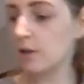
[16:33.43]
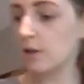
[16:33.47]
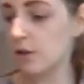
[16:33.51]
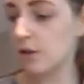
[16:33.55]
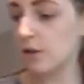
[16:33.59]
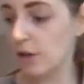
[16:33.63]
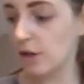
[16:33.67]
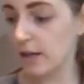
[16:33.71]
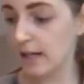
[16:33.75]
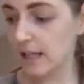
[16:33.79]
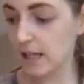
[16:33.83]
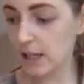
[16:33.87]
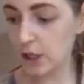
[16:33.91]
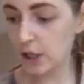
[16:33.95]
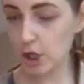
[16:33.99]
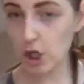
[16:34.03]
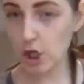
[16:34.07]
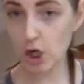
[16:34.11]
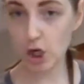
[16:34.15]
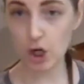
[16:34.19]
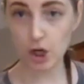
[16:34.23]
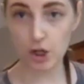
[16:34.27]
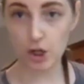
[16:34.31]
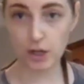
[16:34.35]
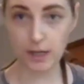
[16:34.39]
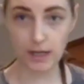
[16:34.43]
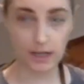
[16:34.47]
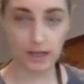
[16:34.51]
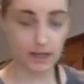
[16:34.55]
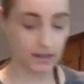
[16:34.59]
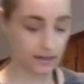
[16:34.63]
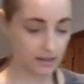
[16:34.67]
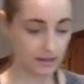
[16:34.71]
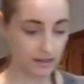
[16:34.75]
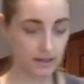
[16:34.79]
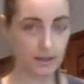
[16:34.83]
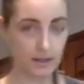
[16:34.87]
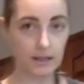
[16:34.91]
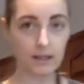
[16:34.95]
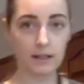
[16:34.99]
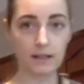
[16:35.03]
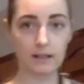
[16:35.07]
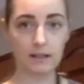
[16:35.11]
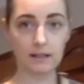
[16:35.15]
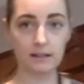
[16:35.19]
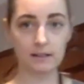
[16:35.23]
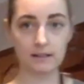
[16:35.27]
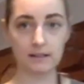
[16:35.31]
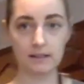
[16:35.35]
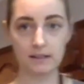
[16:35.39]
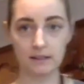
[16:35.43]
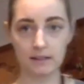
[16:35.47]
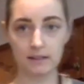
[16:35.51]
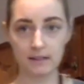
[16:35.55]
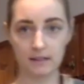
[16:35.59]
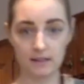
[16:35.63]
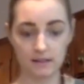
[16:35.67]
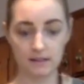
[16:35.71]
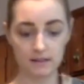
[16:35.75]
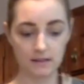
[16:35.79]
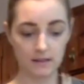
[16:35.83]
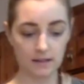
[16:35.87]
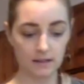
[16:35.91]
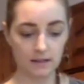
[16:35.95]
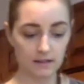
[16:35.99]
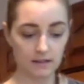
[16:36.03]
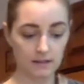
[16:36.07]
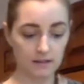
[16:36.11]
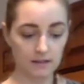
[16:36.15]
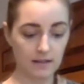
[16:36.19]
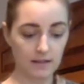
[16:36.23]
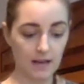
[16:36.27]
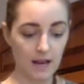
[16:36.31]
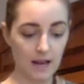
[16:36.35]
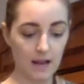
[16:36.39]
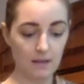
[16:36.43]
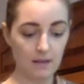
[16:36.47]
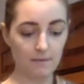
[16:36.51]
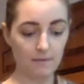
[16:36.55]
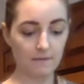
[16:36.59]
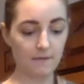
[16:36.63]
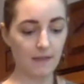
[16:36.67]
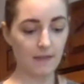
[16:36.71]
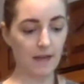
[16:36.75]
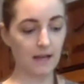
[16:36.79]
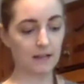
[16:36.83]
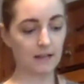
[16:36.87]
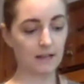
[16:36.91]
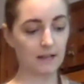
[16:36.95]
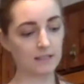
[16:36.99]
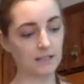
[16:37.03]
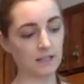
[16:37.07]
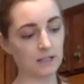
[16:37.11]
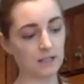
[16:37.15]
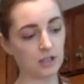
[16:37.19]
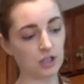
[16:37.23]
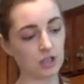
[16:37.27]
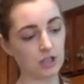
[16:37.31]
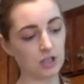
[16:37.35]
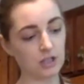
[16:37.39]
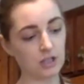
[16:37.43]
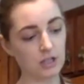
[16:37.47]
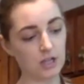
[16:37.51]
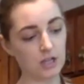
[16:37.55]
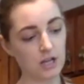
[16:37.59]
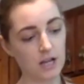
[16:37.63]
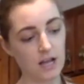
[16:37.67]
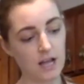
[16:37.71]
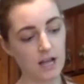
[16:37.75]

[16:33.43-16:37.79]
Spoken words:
Cricut Curry is the name of that dish.